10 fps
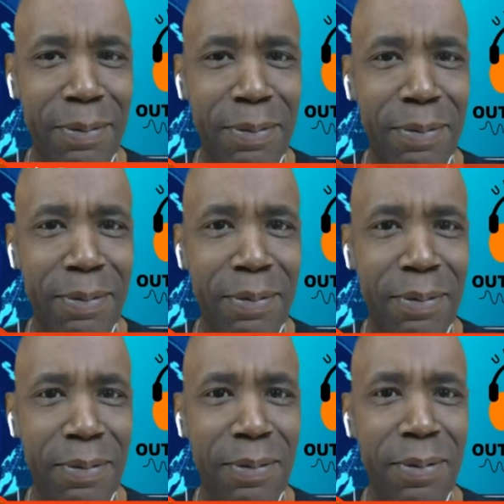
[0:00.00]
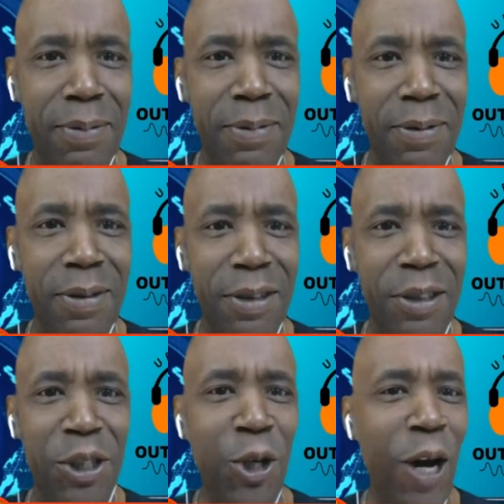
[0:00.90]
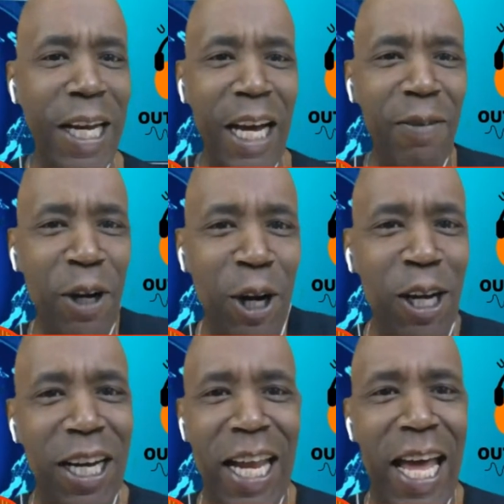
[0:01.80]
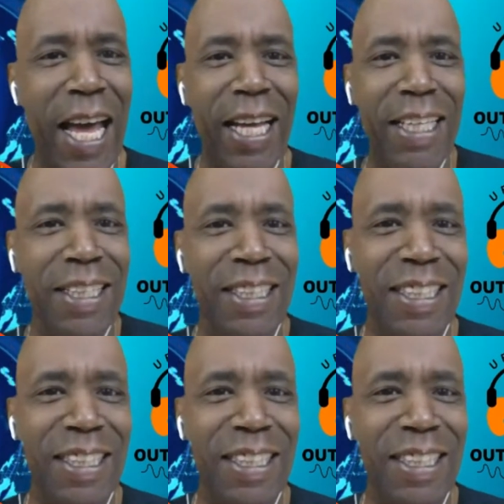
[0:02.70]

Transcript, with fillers: I'll show it to you. Sure, I never heard of that.